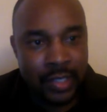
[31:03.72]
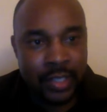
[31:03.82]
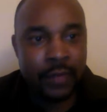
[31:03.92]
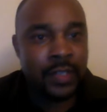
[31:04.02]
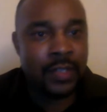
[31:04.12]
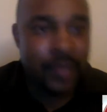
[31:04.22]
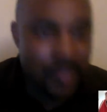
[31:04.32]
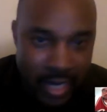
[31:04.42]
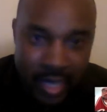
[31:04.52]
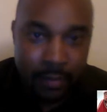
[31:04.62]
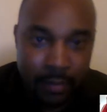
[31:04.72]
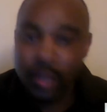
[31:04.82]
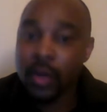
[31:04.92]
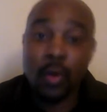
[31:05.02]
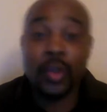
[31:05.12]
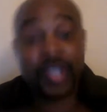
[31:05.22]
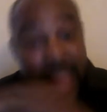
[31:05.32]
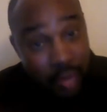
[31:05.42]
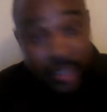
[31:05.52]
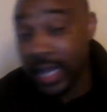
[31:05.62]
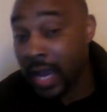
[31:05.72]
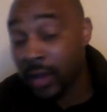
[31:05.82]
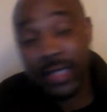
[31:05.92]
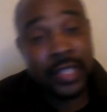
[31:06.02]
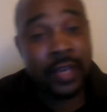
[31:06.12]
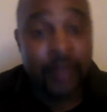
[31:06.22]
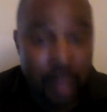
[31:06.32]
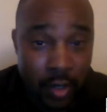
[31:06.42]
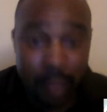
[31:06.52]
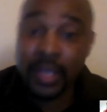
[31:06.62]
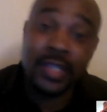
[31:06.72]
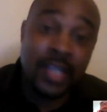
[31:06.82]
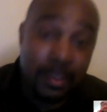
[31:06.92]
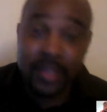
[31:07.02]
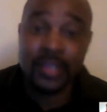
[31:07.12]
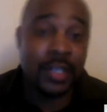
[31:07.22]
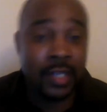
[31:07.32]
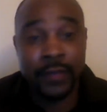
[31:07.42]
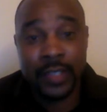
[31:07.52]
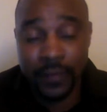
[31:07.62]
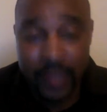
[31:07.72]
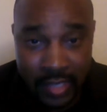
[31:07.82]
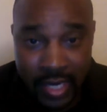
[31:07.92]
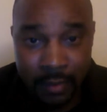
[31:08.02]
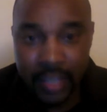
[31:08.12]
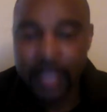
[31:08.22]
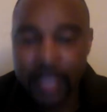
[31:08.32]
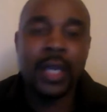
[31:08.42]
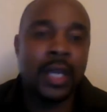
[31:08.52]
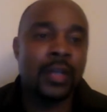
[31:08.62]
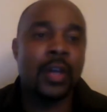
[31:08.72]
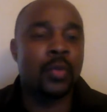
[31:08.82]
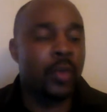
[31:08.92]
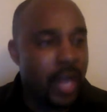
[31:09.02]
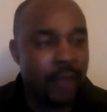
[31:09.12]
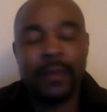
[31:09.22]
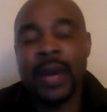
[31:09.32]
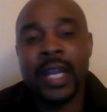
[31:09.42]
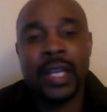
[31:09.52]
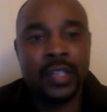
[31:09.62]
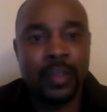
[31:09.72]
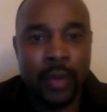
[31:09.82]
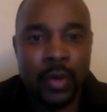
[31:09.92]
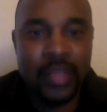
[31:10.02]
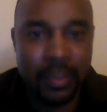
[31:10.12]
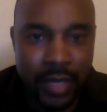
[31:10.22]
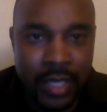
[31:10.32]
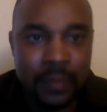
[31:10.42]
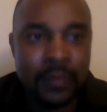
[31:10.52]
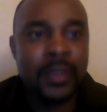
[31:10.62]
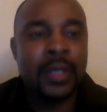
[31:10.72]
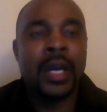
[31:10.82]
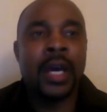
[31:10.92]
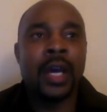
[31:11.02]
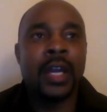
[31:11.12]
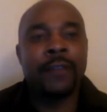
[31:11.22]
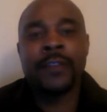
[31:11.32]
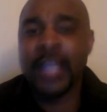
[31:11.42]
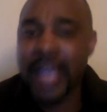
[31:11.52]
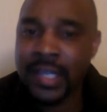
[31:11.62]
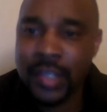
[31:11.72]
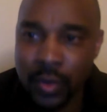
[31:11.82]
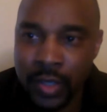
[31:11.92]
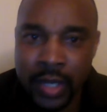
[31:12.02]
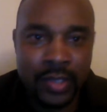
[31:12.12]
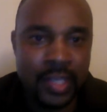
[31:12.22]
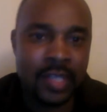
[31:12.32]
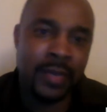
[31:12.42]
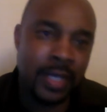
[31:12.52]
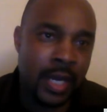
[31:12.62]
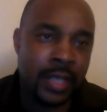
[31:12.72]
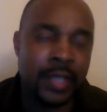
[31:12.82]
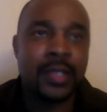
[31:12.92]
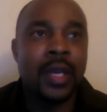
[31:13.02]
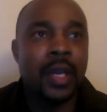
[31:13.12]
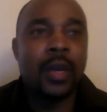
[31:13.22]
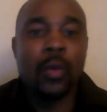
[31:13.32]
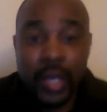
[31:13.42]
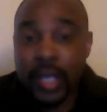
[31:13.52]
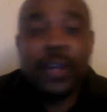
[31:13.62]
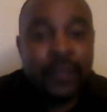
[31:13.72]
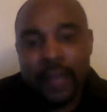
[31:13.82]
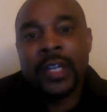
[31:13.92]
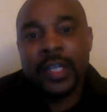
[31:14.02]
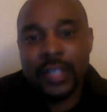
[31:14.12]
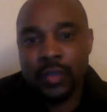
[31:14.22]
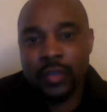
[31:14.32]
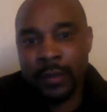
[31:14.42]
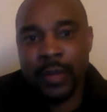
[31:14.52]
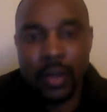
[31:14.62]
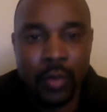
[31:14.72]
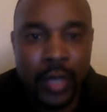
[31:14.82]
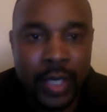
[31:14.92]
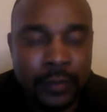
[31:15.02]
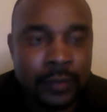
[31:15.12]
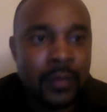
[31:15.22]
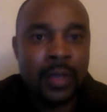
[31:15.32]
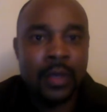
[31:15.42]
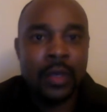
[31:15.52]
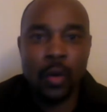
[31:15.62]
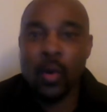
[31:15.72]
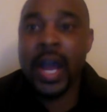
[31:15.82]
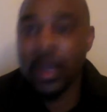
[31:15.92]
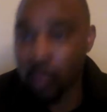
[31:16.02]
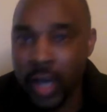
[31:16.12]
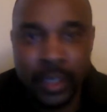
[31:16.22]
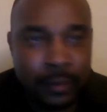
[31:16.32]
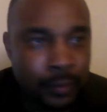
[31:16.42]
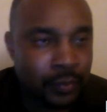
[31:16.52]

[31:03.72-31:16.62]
a defensive assignment, or shouting down at Steph Curry because he missed a defensive assignment. He knows where everybody is supposed to be. And for the last 2 years, let's be honest, we could have given it to Draymond Green. Kawhi won it,